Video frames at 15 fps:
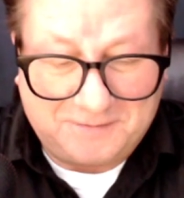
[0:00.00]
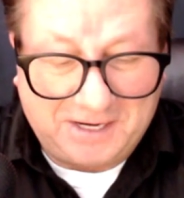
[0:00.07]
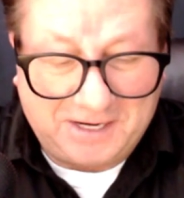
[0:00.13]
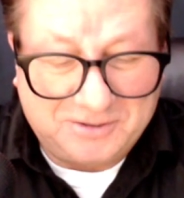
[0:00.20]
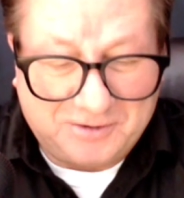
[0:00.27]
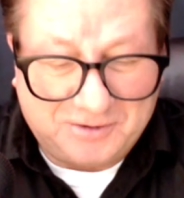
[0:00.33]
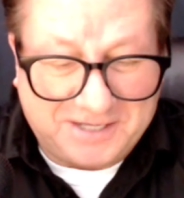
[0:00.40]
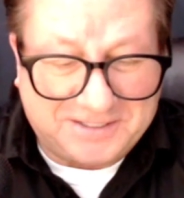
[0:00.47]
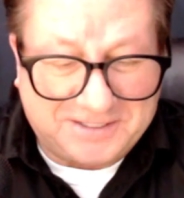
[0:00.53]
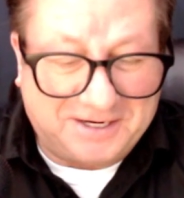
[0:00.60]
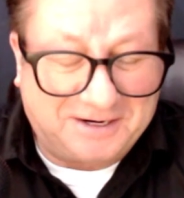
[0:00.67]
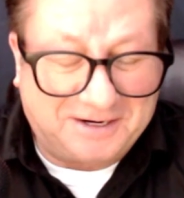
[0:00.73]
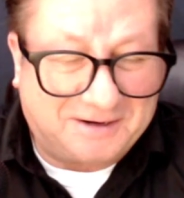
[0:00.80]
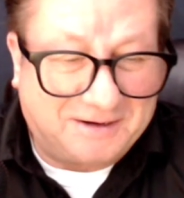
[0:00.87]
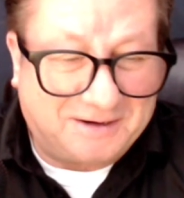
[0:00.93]

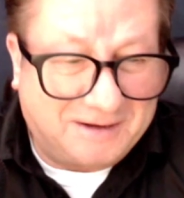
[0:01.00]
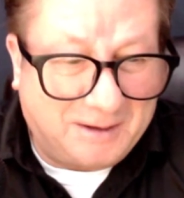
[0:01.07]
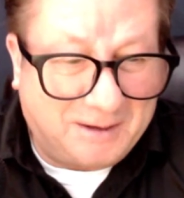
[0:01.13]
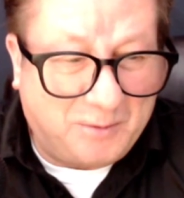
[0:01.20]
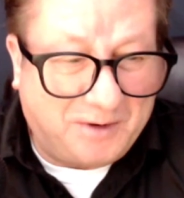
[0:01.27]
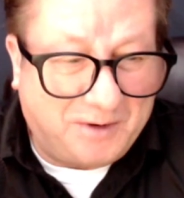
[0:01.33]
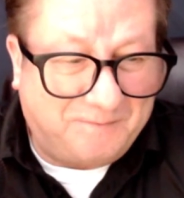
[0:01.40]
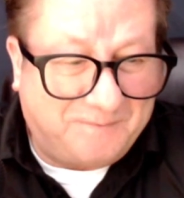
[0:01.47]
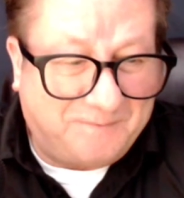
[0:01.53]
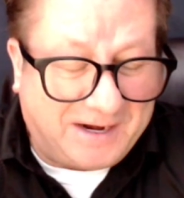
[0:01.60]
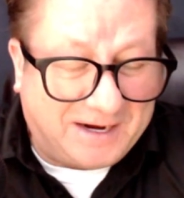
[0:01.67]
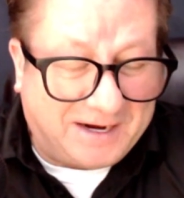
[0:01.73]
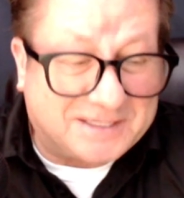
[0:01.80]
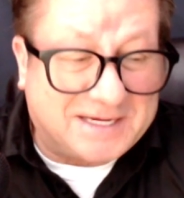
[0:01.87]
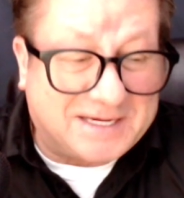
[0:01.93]
Interesting. I mean,
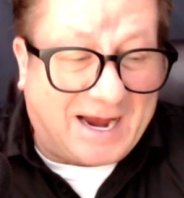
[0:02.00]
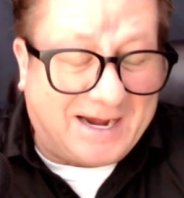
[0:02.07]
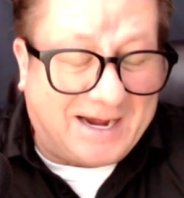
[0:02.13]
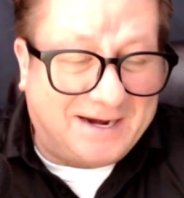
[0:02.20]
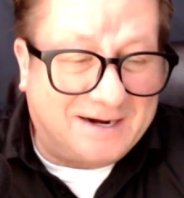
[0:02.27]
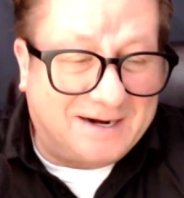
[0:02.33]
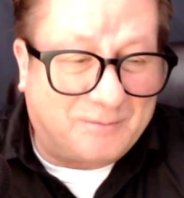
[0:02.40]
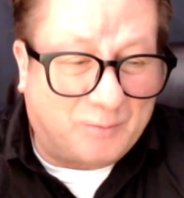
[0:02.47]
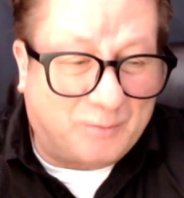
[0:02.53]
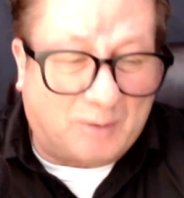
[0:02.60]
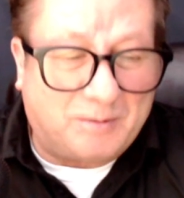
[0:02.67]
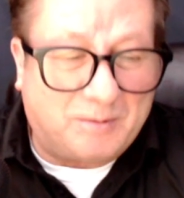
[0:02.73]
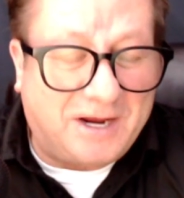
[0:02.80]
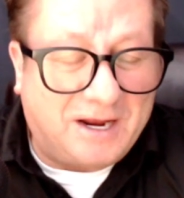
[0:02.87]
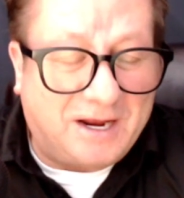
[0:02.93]
very exciting.
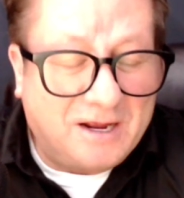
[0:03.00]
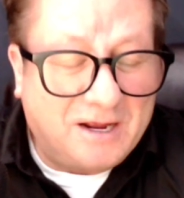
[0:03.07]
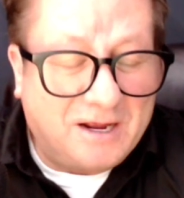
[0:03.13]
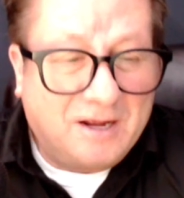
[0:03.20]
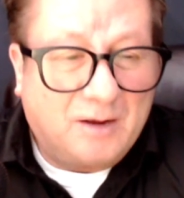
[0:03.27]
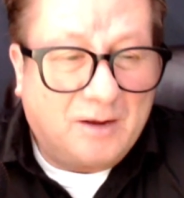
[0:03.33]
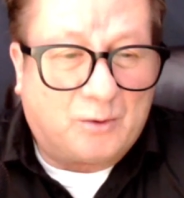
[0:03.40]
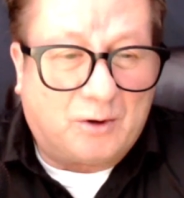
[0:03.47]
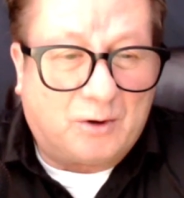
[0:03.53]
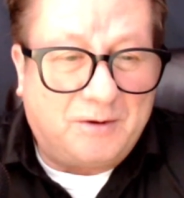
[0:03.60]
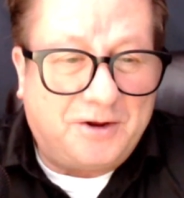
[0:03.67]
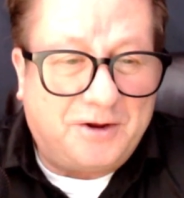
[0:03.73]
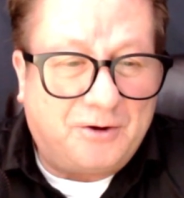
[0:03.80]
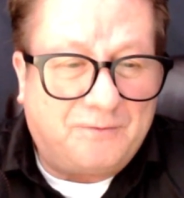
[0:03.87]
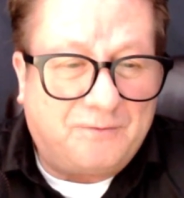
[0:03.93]
Probably
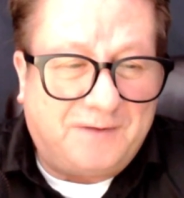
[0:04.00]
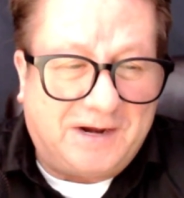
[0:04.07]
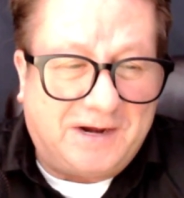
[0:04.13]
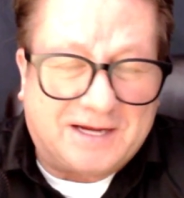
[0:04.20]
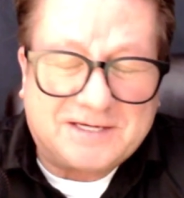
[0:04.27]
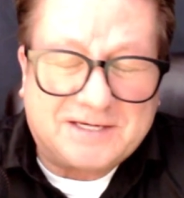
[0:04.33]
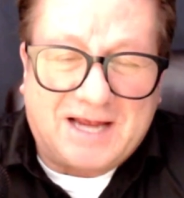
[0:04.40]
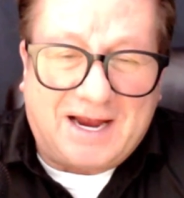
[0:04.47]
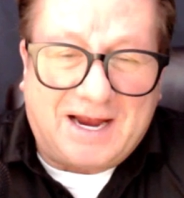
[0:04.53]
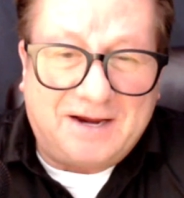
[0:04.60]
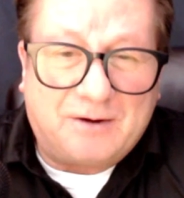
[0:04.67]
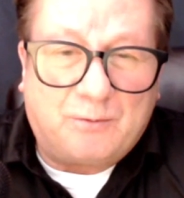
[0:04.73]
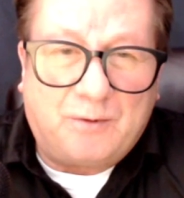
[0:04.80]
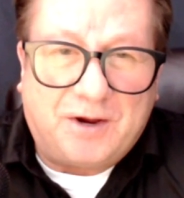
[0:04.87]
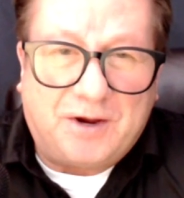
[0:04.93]
you're very
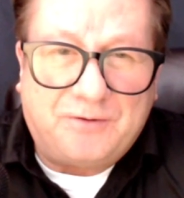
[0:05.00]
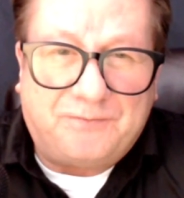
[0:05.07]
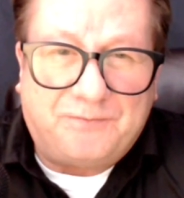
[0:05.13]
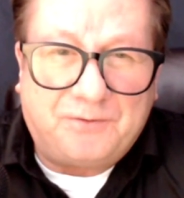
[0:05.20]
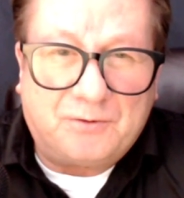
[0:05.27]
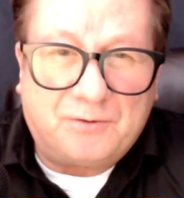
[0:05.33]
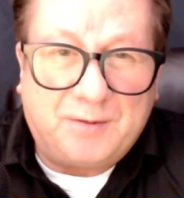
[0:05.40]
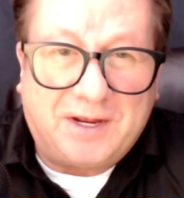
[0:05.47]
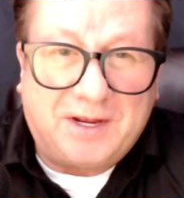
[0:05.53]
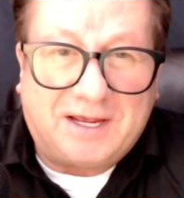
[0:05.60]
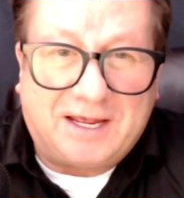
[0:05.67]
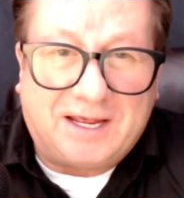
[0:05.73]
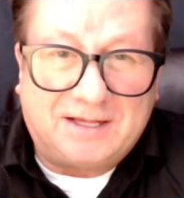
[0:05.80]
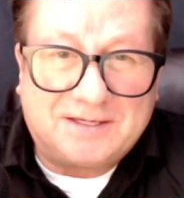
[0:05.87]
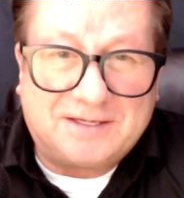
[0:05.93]
exciting when you're filming
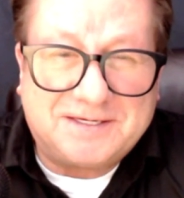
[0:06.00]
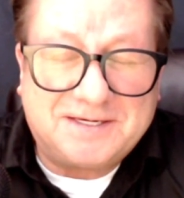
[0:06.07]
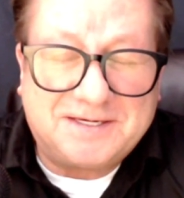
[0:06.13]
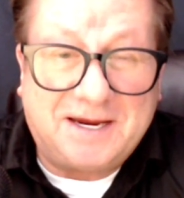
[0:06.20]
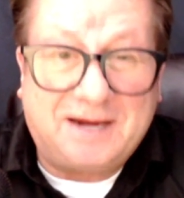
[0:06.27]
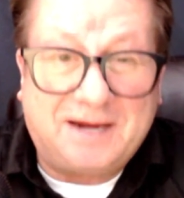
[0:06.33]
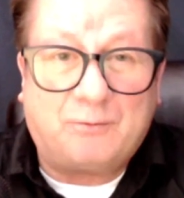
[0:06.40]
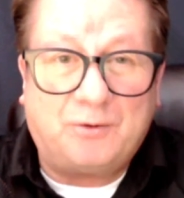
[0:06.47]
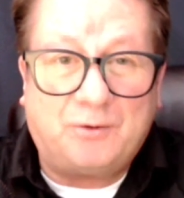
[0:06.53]
and seeing